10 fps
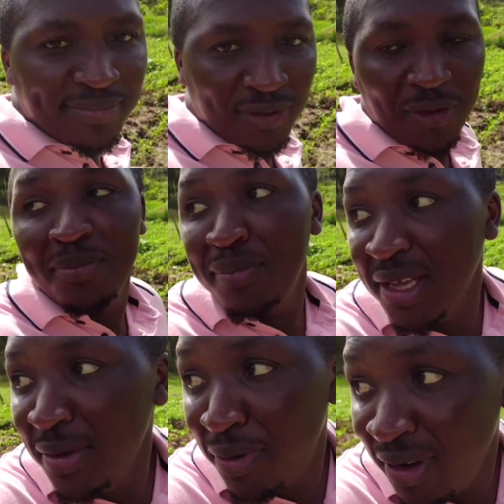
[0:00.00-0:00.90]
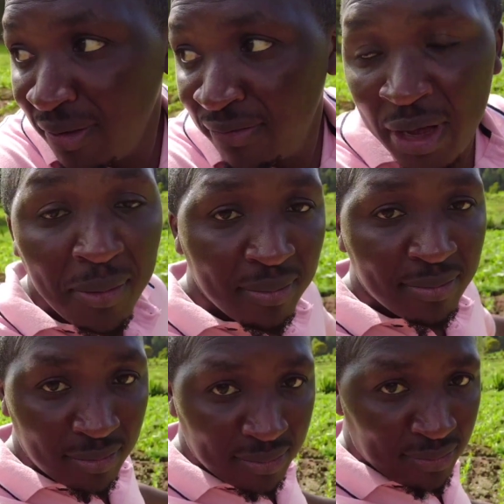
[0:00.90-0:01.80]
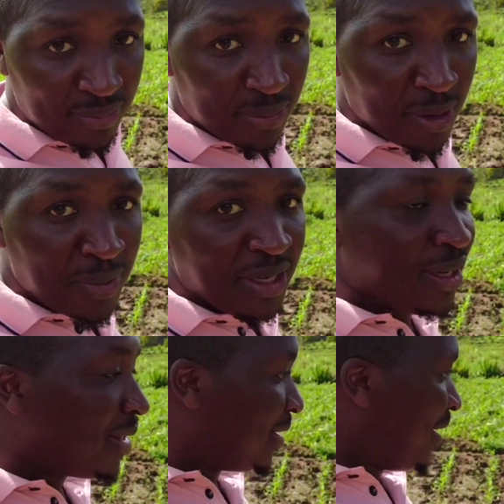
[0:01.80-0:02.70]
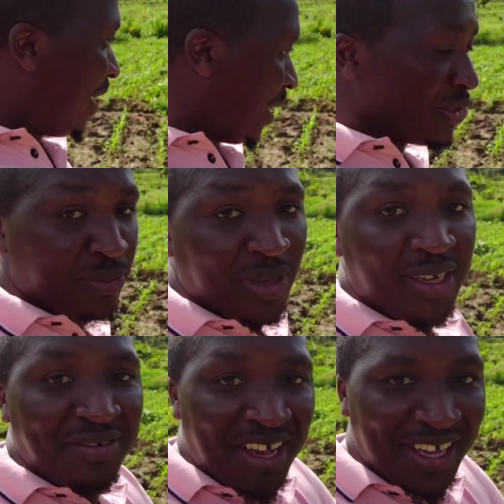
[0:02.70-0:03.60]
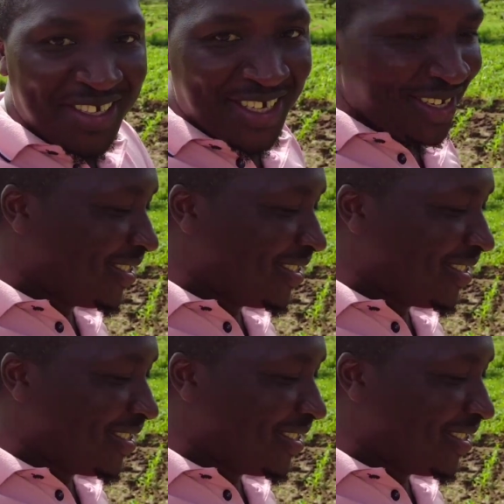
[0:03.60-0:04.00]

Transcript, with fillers: or big farm, probably, as you may refer it,